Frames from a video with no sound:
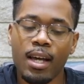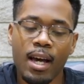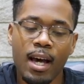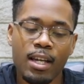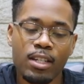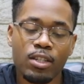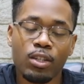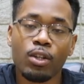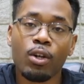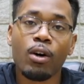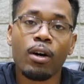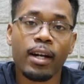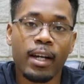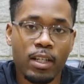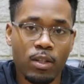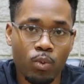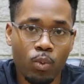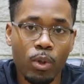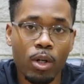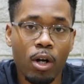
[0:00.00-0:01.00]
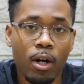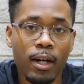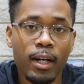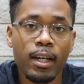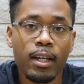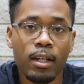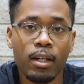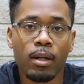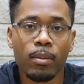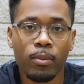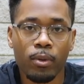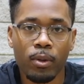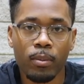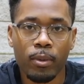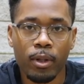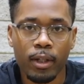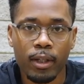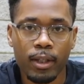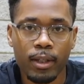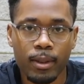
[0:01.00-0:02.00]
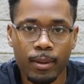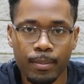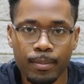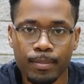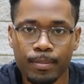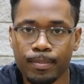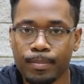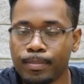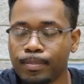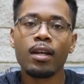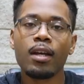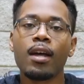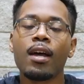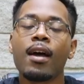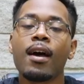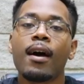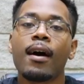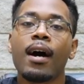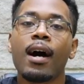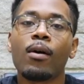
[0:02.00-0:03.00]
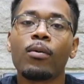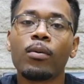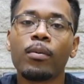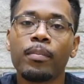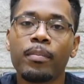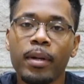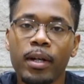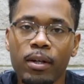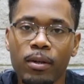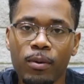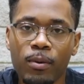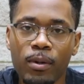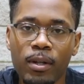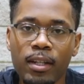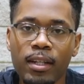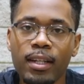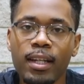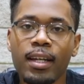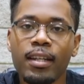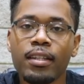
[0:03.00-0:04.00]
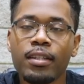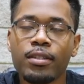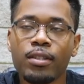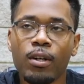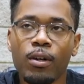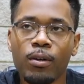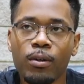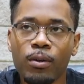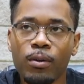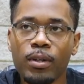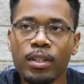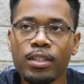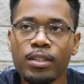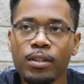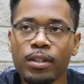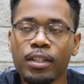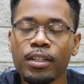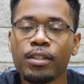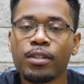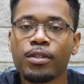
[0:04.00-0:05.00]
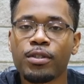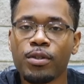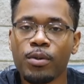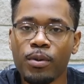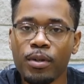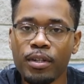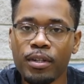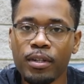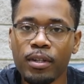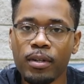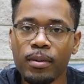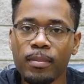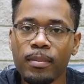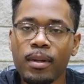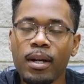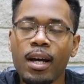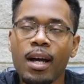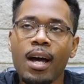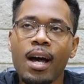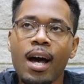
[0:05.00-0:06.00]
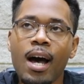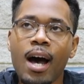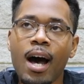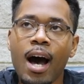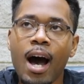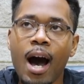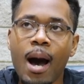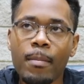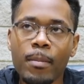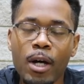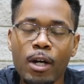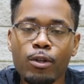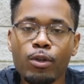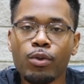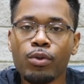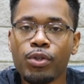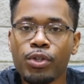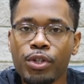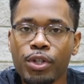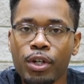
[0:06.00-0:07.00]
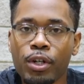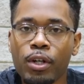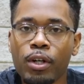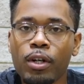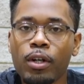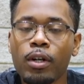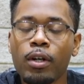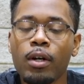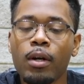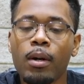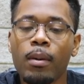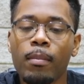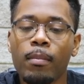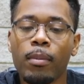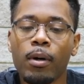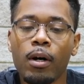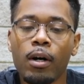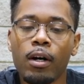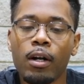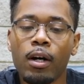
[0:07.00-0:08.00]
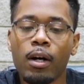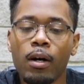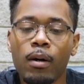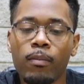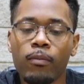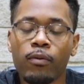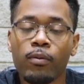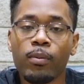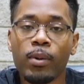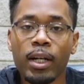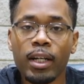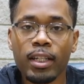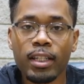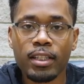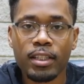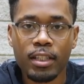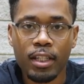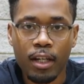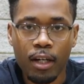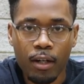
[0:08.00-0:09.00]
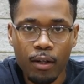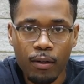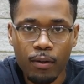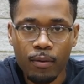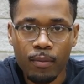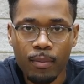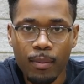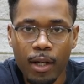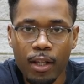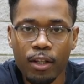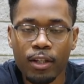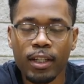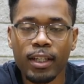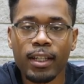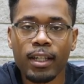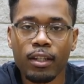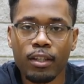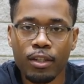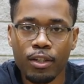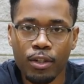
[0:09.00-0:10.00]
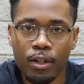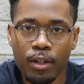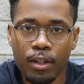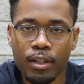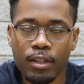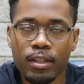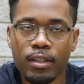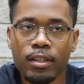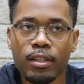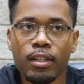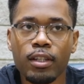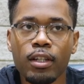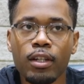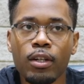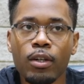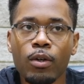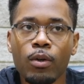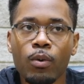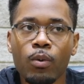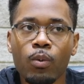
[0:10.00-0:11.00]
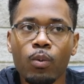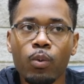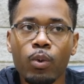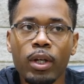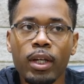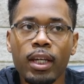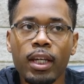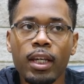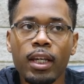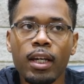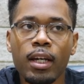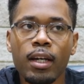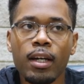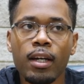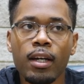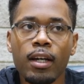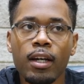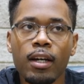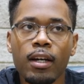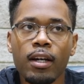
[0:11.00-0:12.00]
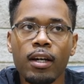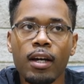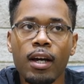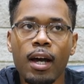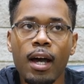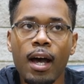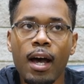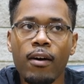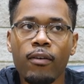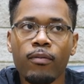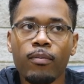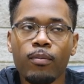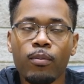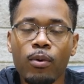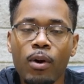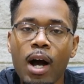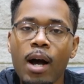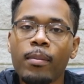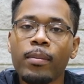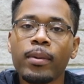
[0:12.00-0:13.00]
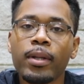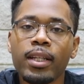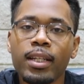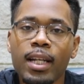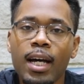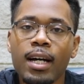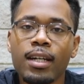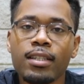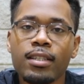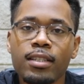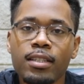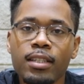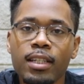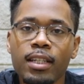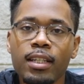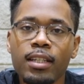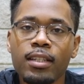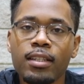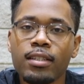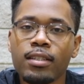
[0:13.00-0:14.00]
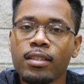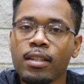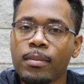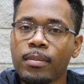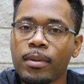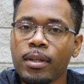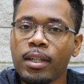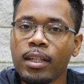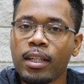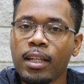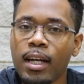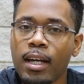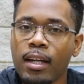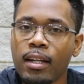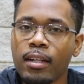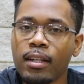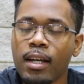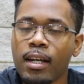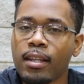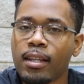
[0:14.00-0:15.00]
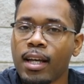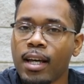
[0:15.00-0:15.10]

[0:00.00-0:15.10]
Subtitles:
as long as we are in a bull market. How will Bitcoin and these altcoins look in the short term? I'm not too sure, but from what I can tell by looking at the charts, we have probably not seen something yet, and